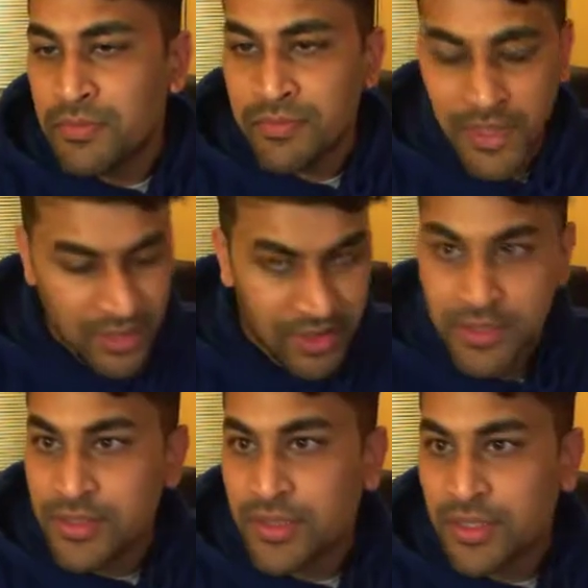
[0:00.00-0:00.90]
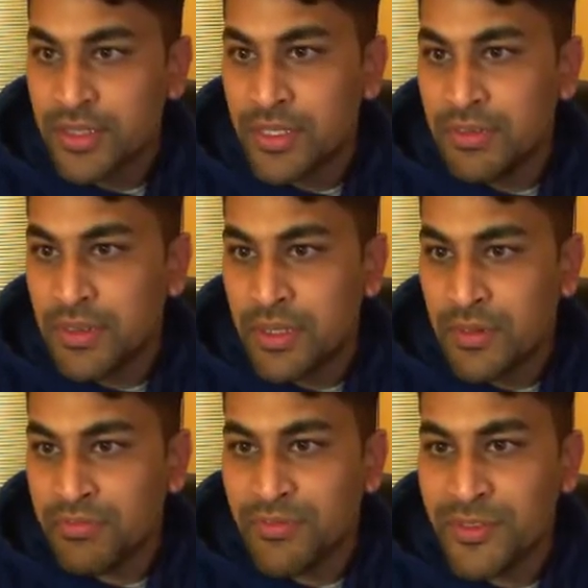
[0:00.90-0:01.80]
MyList.cp. No,
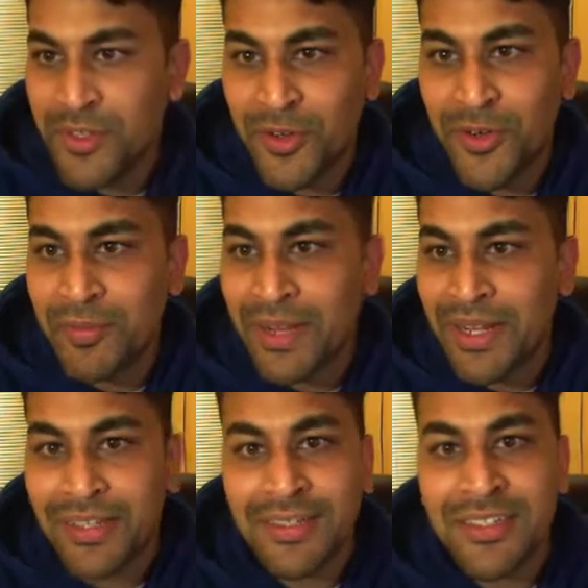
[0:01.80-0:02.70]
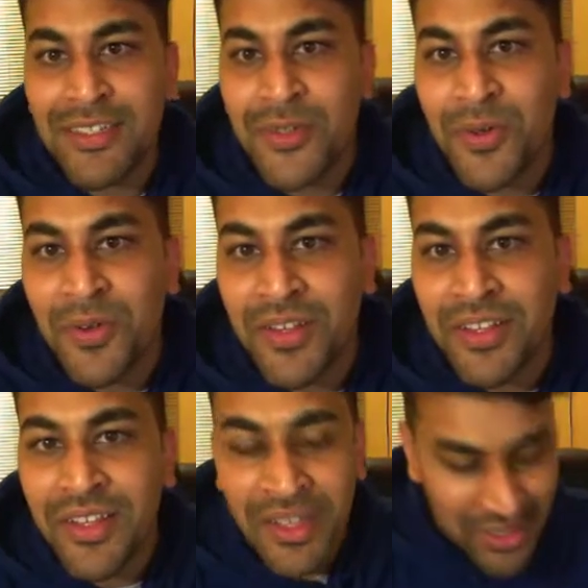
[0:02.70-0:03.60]
it's not called MyList, it's called
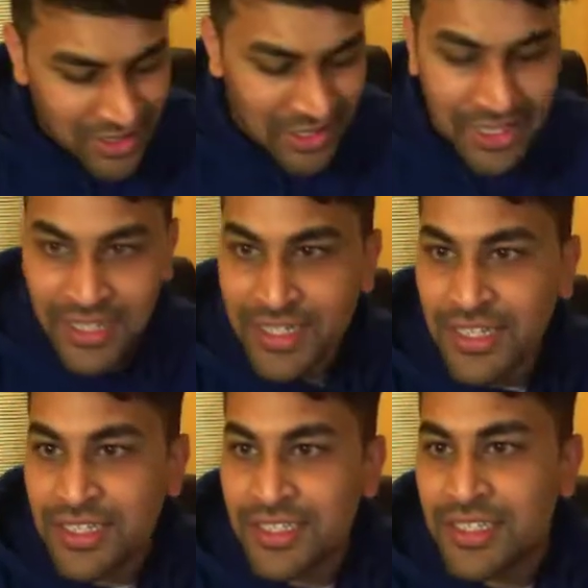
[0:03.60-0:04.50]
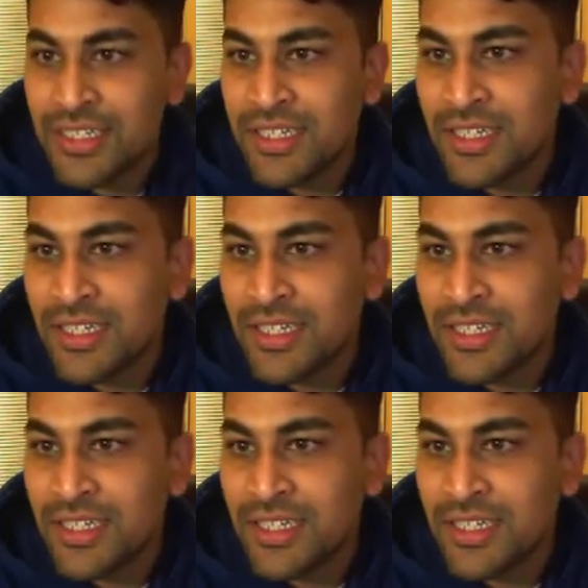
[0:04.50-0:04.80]
linked list.